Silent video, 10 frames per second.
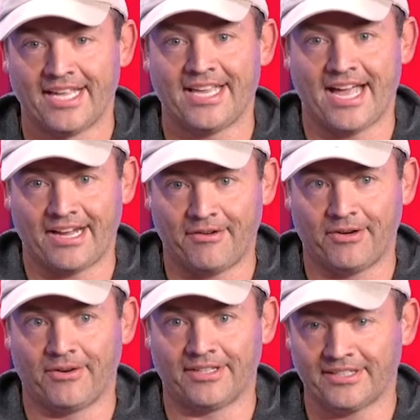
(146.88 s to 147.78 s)
yeah,
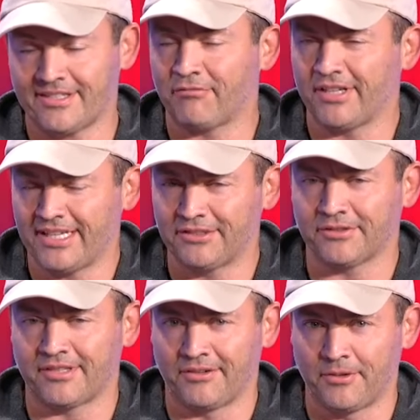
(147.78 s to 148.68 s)
Ecuador, this is a really
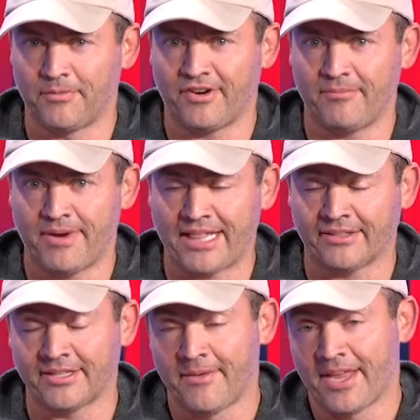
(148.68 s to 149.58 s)
interesting group, very
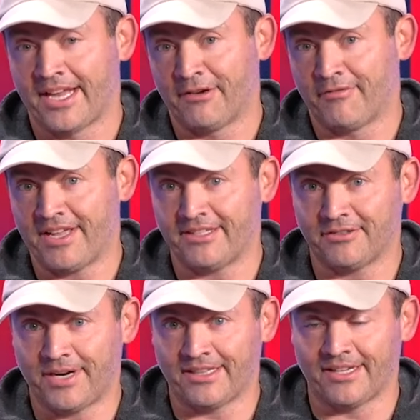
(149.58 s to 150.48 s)
balanced. You know,
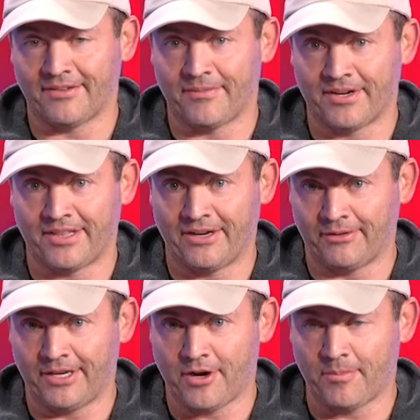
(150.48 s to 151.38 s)
Venezuela, they're the only
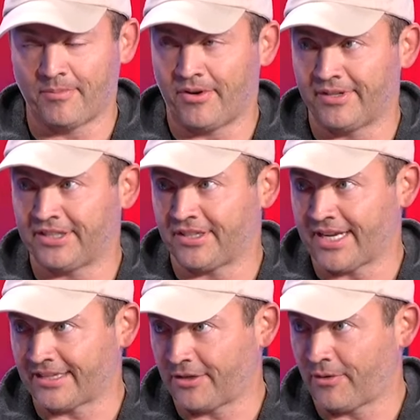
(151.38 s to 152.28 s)
CONMEBOL nation not
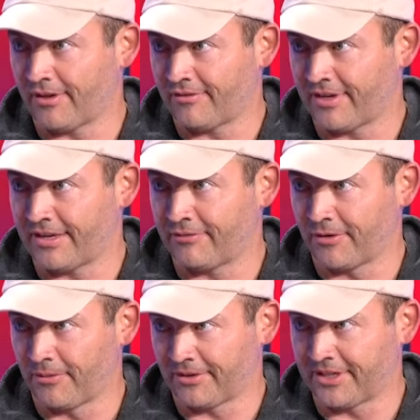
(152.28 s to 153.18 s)
to qualify for a
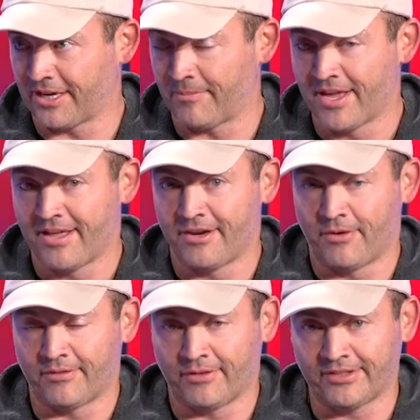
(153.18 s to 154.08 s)
World Cup. They're one
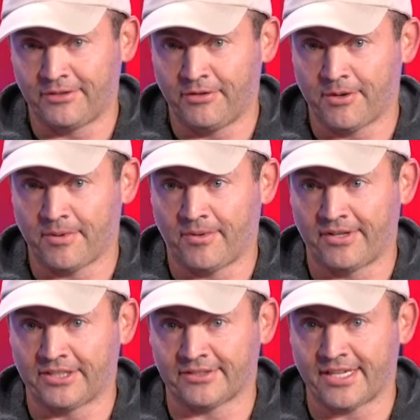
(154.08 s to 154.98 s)
of only two CONMEBOL
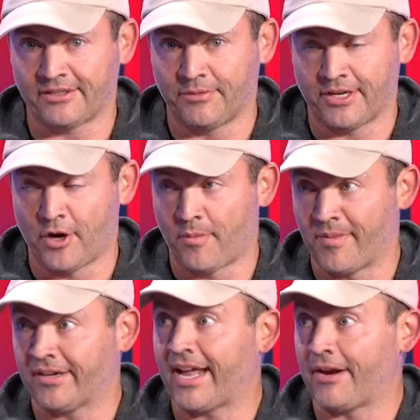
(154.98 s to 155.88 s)
nations not to win a Copa
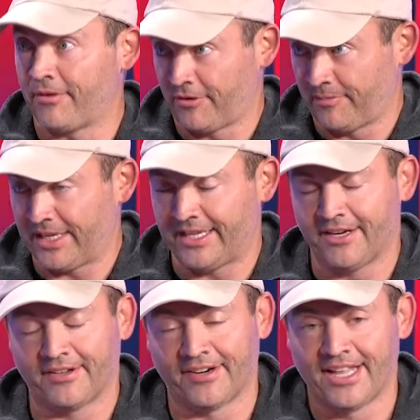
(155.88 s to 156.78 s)
America, Ecuador being the
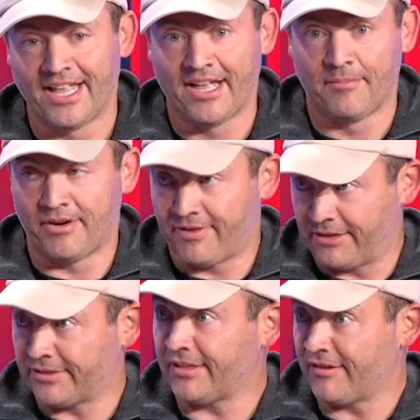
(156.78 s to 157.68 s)
other. But
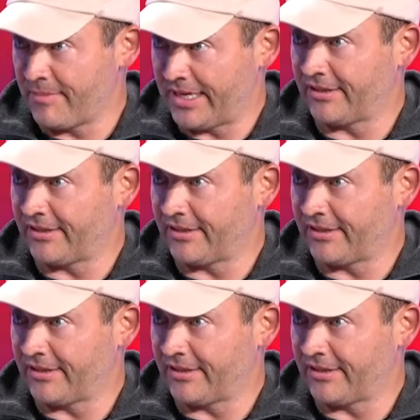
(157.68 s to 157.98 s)
Venezuela made